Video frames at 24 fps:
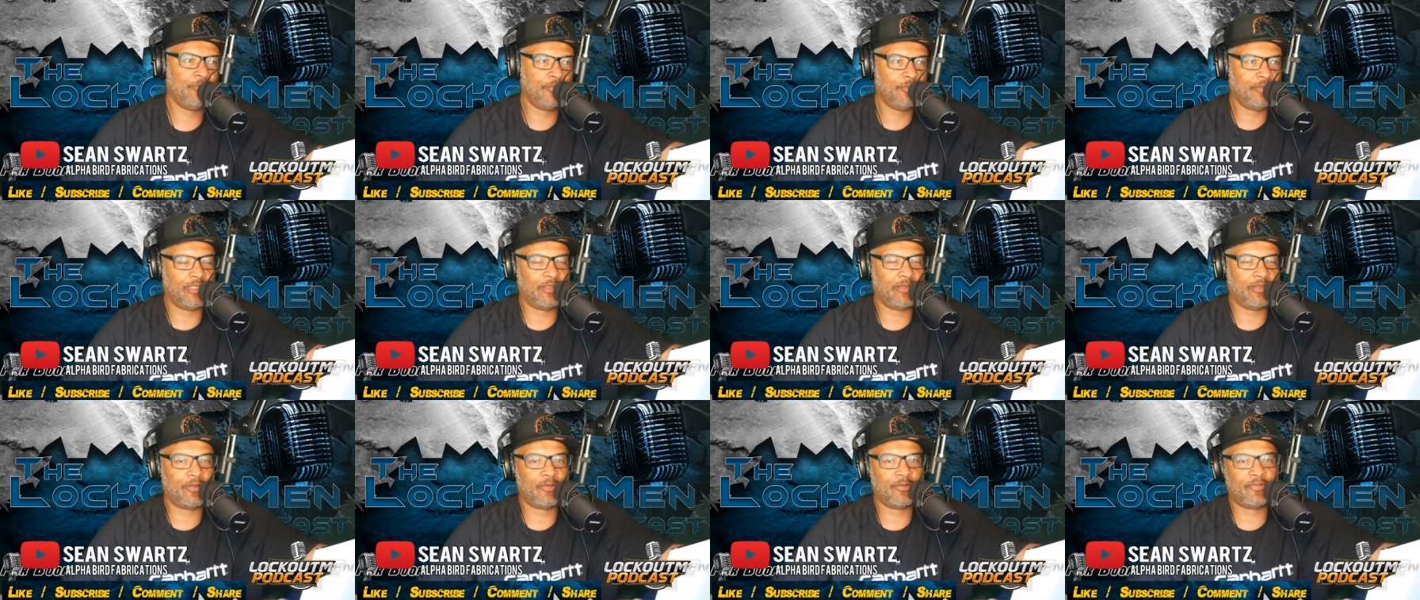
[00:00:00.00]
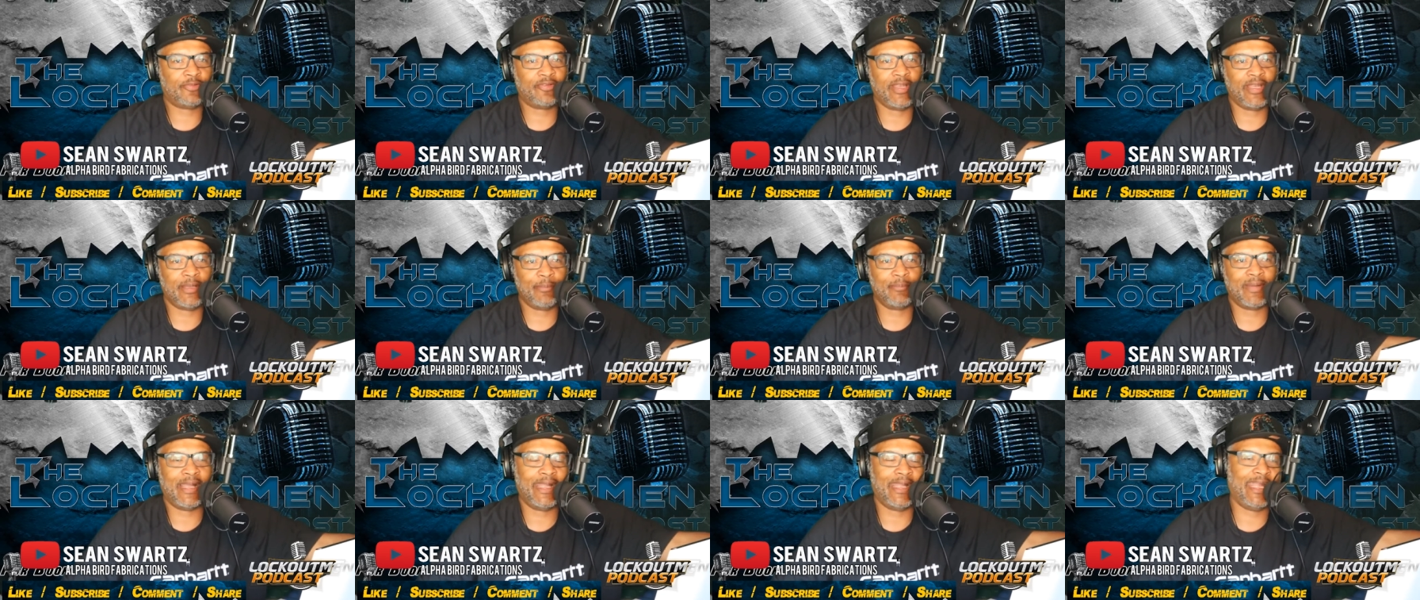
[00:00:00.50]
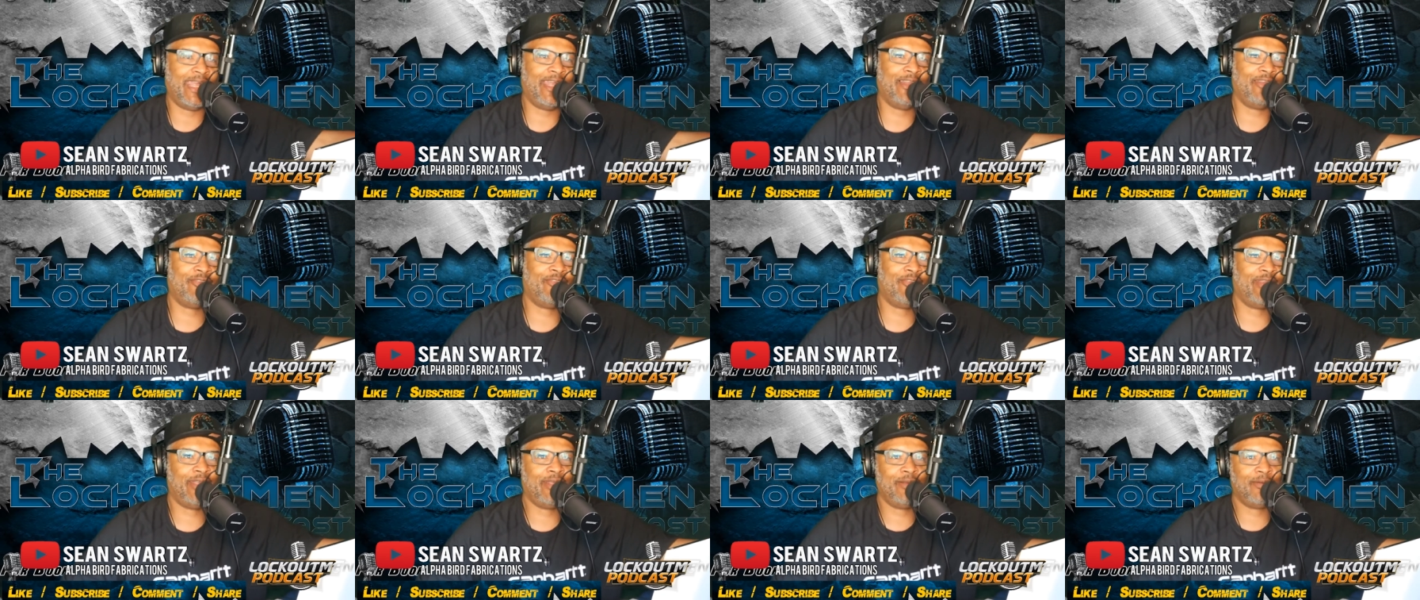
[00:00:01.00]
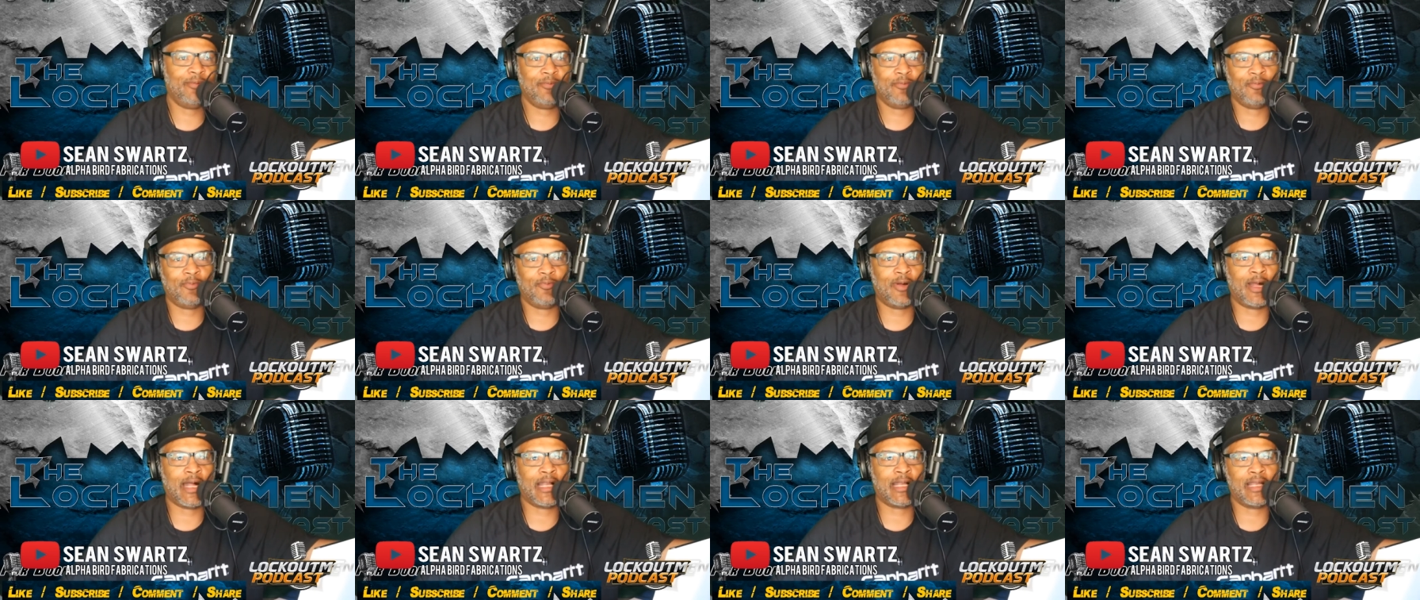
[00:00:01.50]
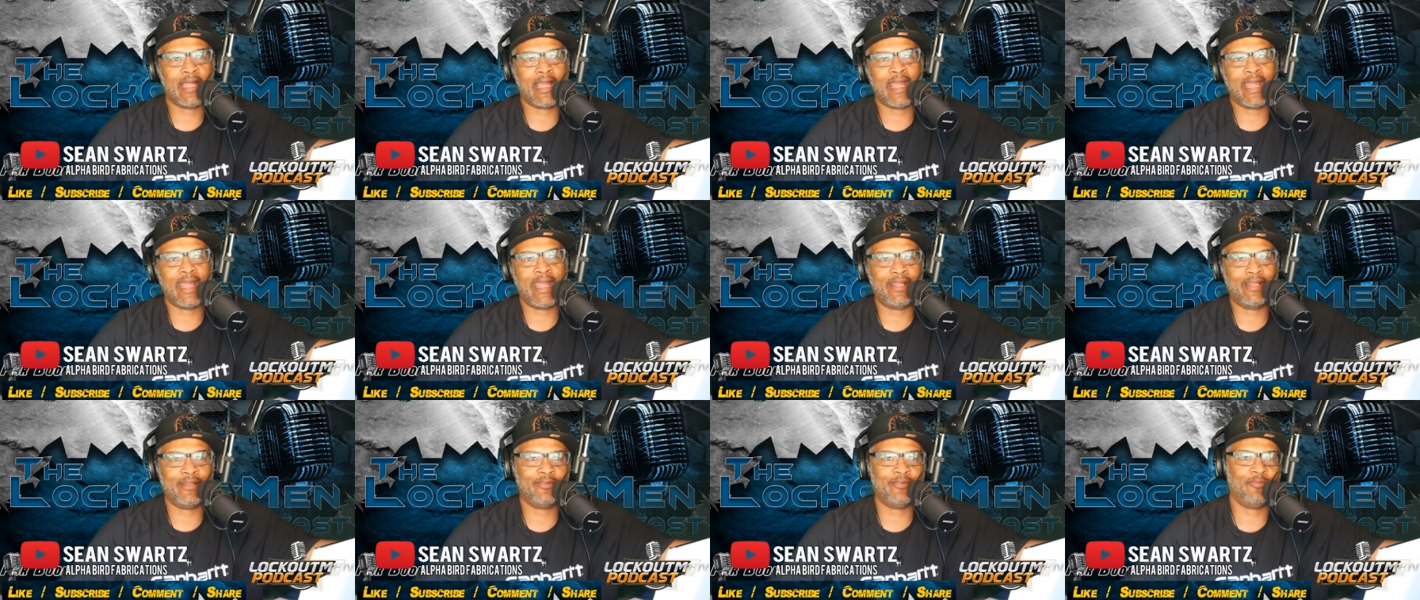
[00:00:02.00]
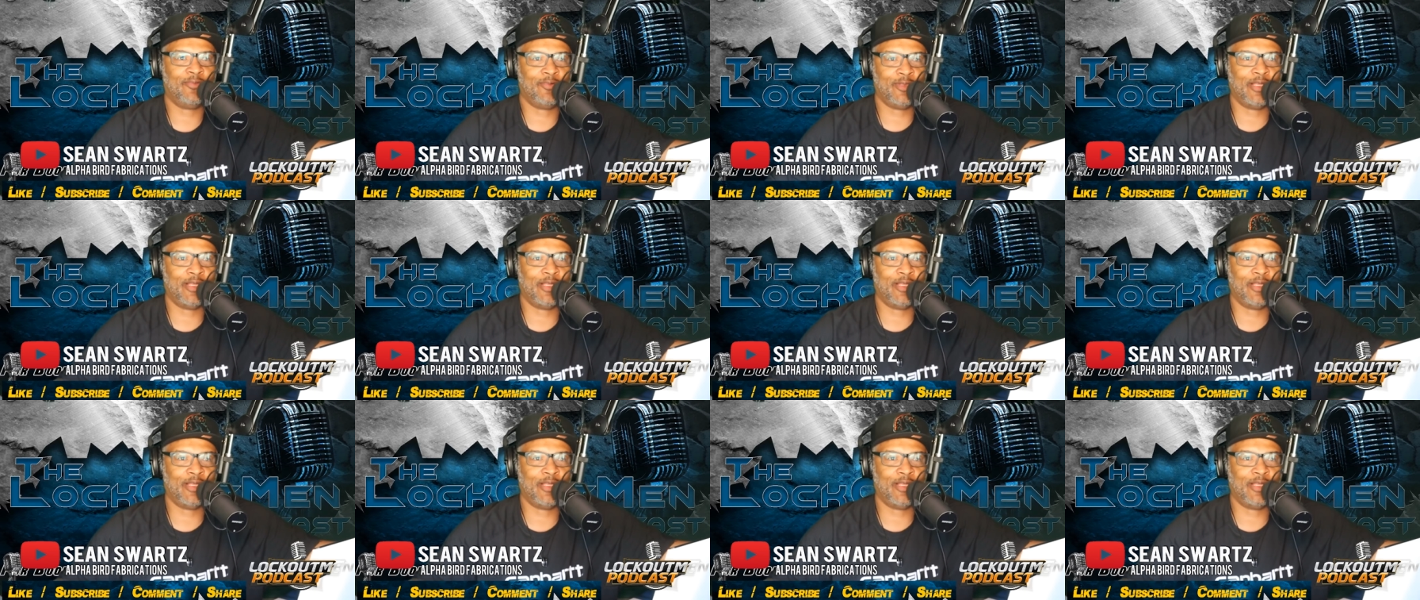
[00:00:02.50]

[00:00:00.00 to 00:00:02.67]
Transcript: you know, take my exit while I had,